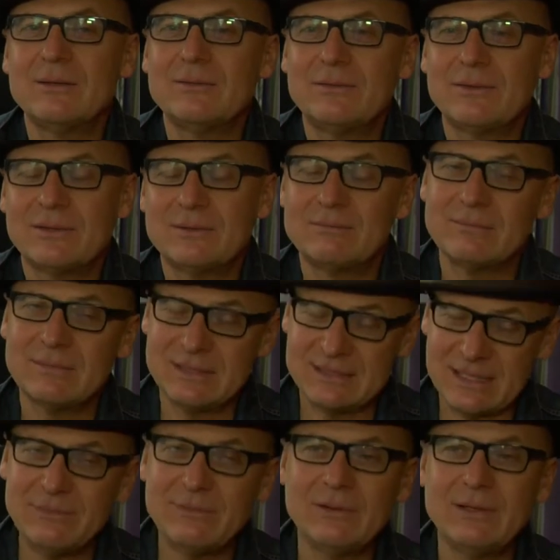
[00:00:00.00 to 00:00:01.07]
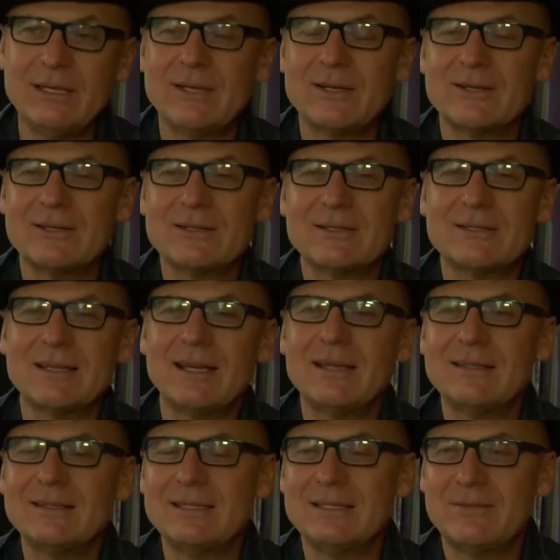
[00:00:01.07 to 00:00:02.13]
do for several years
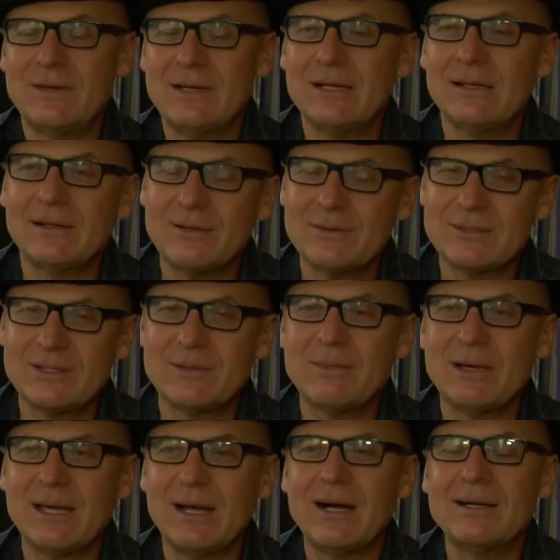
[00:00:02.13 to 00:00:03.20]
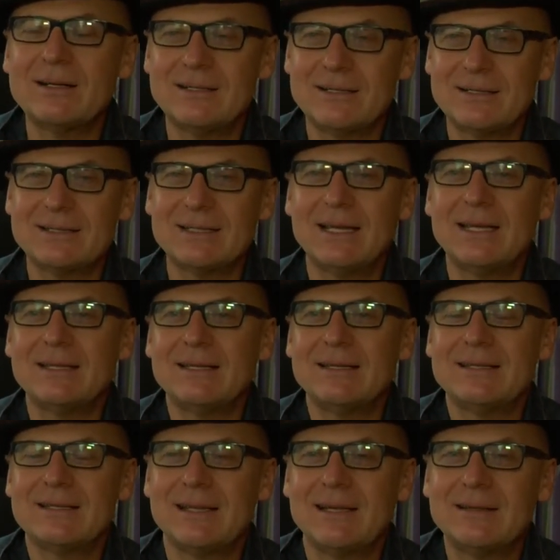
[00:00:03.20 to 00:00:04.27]
and it's very close to my heart.
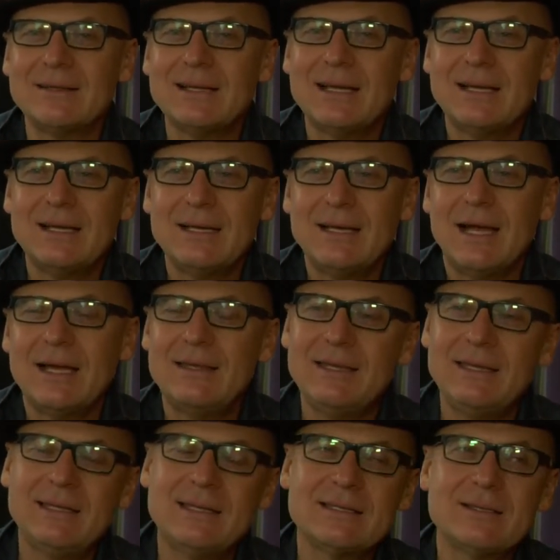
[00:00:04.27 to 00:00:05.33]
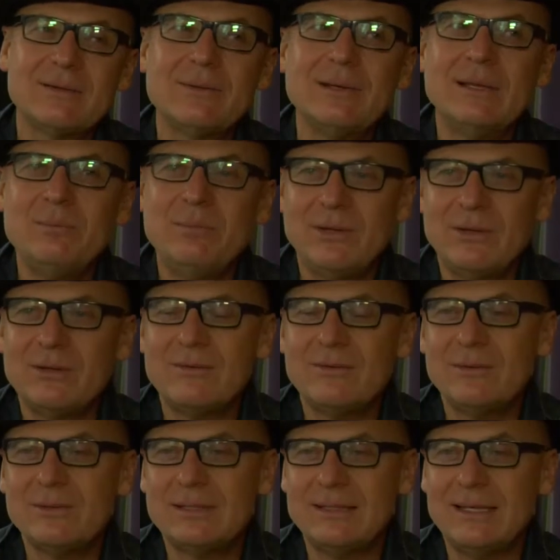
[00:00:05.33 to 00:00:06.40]
And uh, I think it has a really
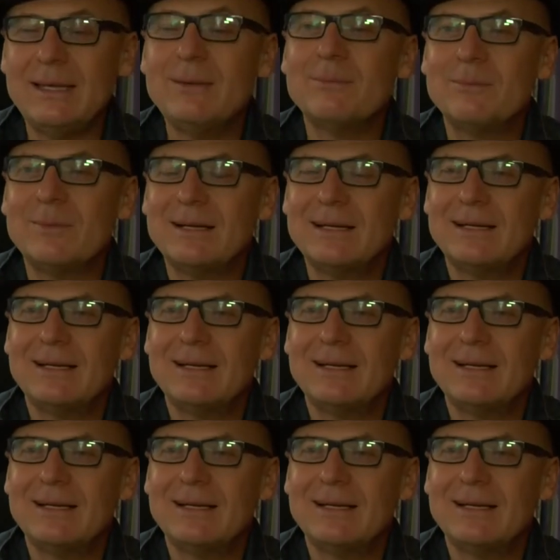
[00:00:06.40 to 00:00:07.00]
beautiful theme.